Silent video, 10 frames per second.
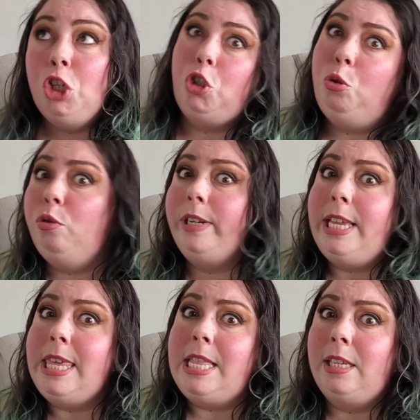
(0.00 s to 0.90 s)
Do you
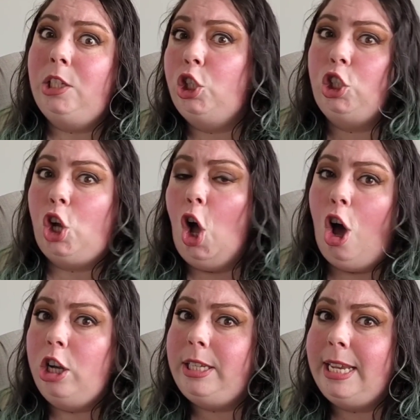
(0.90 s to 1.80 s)
really think this is such a hot